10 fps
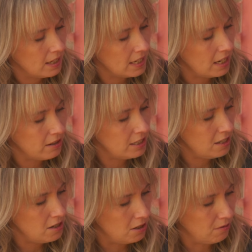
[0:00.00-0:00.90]

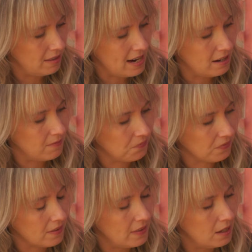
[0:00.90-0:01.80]
guarantee you that
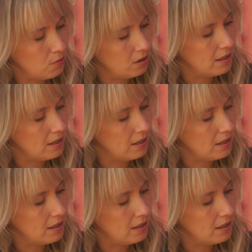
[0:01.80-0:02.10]
they will